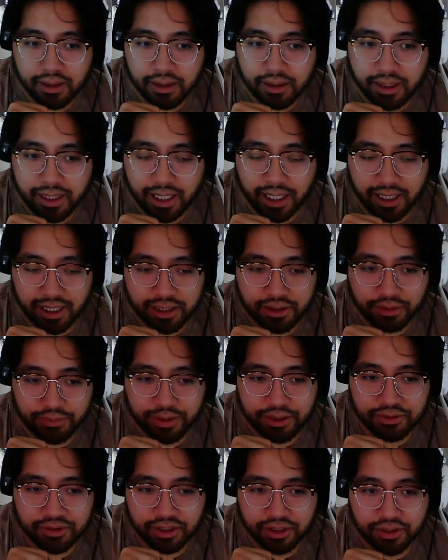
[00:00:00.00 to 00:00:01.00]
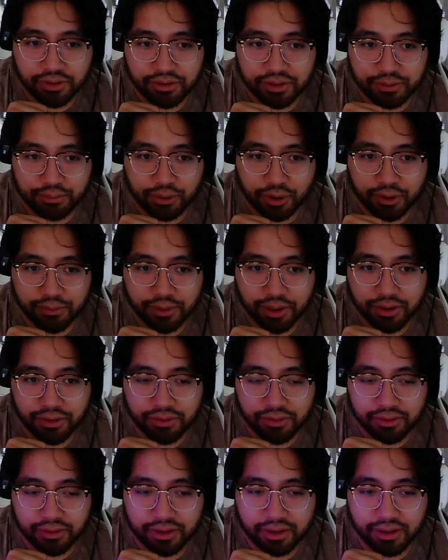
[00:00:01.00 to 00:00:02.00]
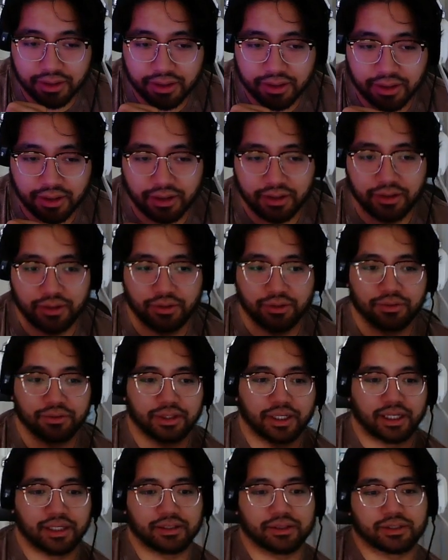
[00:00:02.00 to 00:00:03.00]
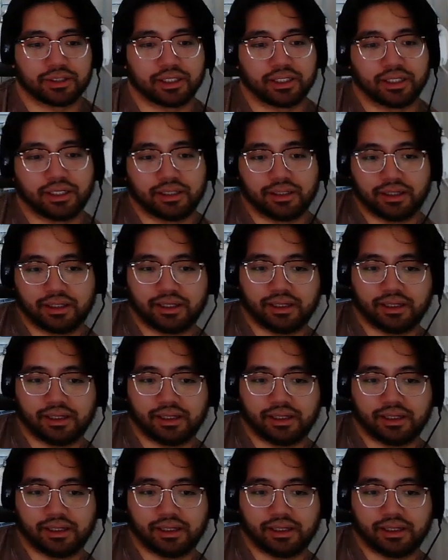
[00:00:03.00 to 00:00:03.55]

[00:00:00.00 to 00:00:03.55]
Yeah, he told me he was going to go into promo the old Ancient,